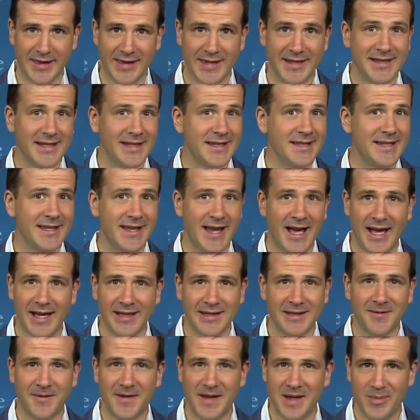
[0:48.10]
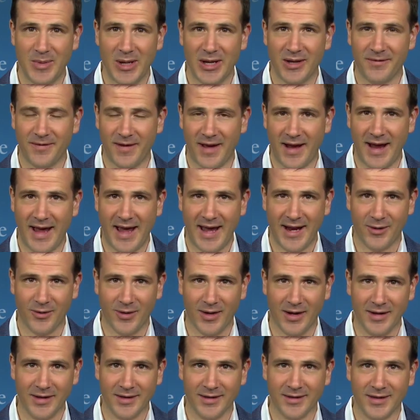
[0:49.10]
This is not female
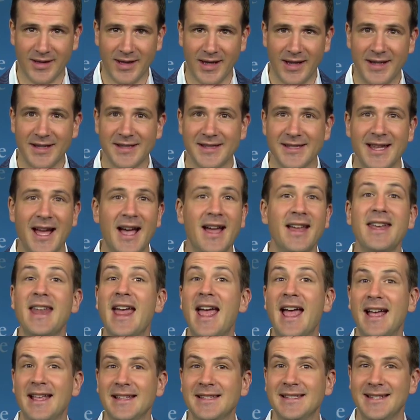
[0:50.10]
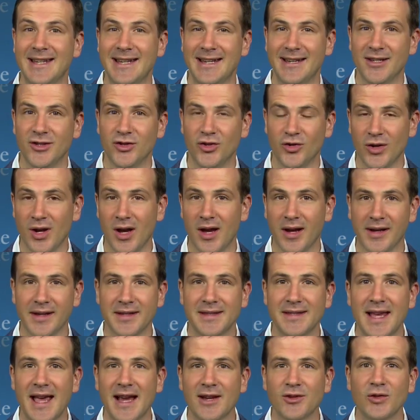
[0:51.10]
Viagra. It is not an as-needed drug.
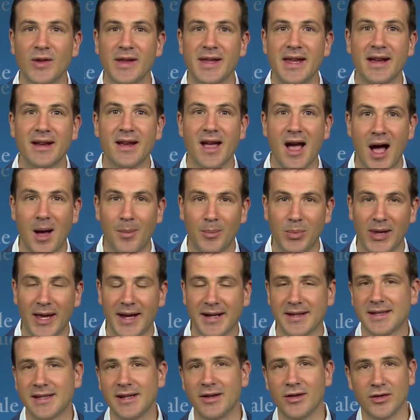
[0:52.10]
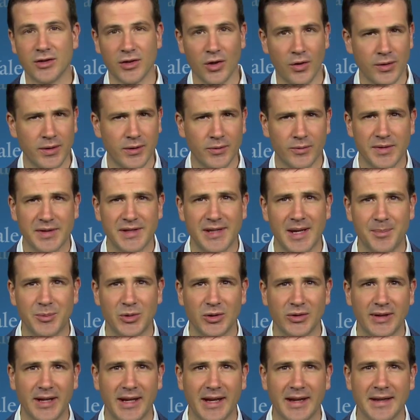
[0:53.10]
It's actually a complex serotonin
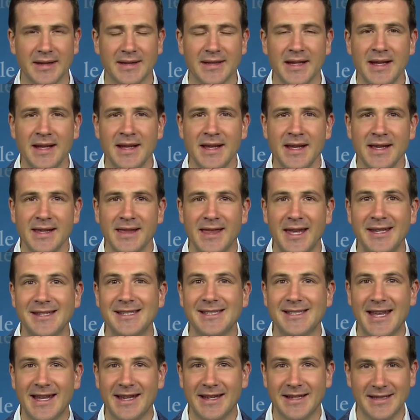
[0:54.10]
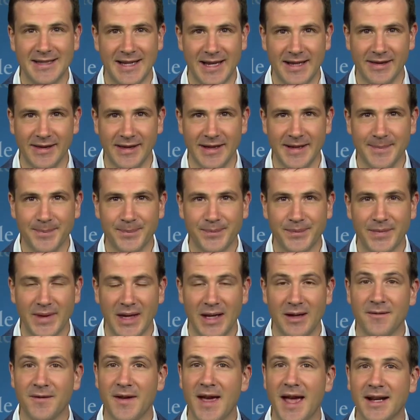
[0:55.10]
receptor ligand that is taken daily.
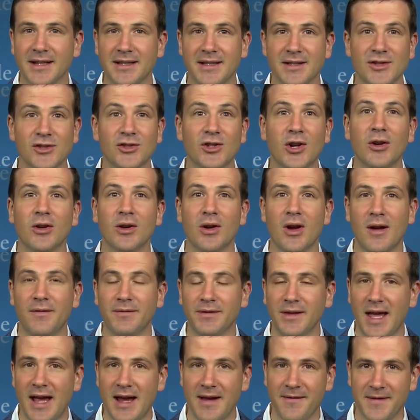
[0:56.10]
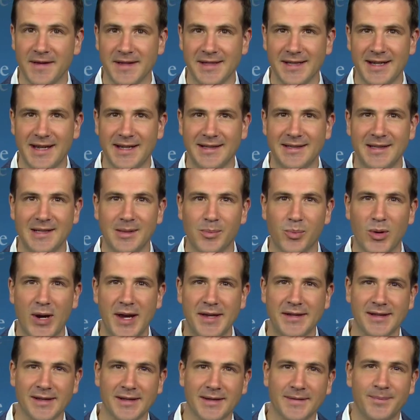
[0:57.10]
In fact, it started off life as an
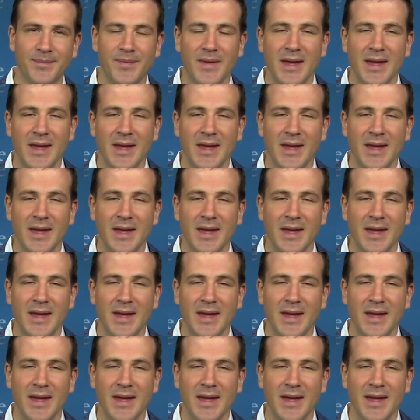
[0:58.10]
antidepressant.